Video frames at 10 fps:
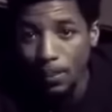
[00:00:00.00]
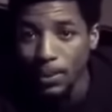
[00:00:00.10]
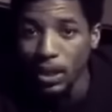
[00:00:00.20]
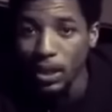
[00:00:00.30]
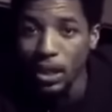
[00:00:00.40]

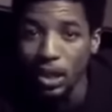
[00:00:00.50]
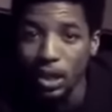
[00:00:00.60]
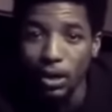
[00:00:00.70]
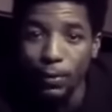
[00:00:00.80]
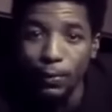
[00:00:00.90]
So
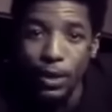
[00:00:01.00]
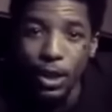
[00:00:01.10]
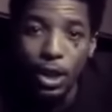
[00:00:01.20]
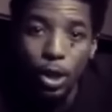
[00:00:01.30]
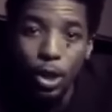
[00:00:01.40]
like, with knowing
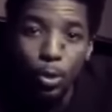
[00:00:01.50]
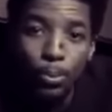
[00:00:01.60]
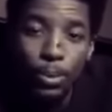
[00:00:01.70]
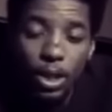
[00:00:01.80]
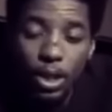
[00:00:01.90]
that
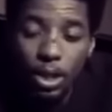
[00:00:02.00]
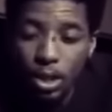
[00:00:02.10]
that this a